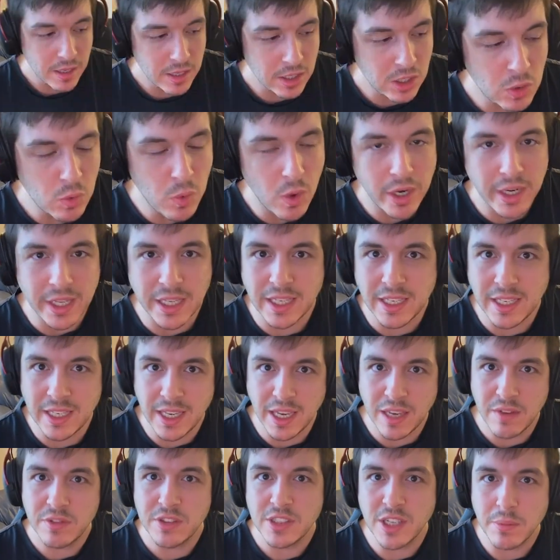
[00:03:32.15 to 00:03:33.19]
You want to
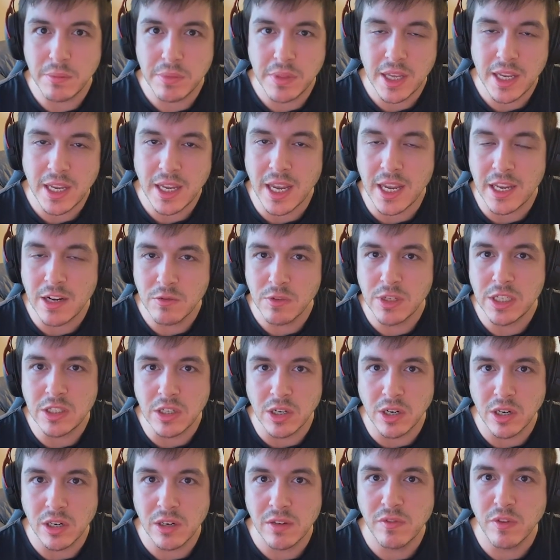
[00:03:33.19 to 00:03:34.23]
give something in
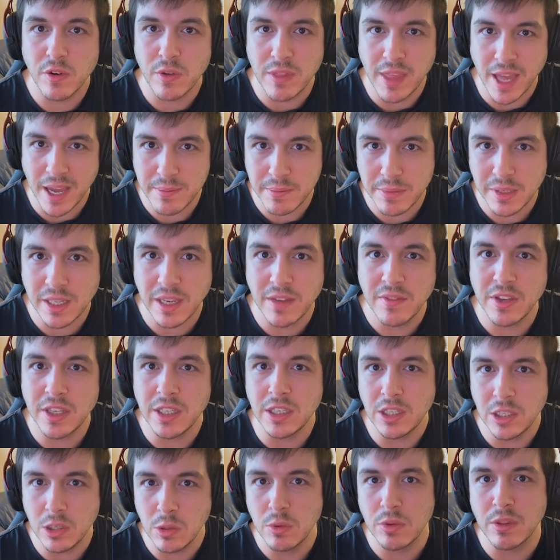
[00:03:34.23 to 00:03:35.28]
return for them giving
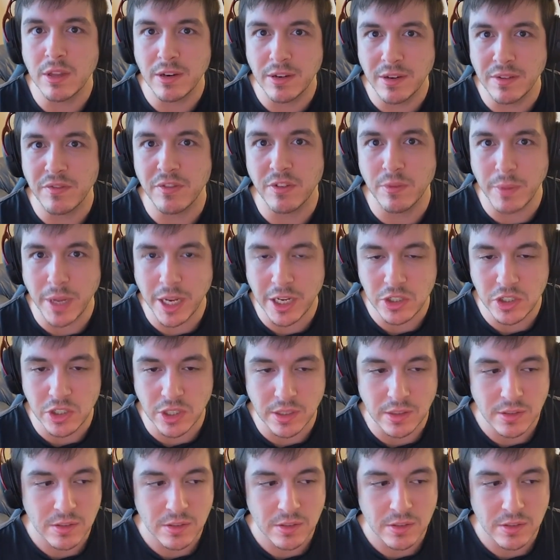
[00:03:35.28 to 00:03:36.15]
you their information.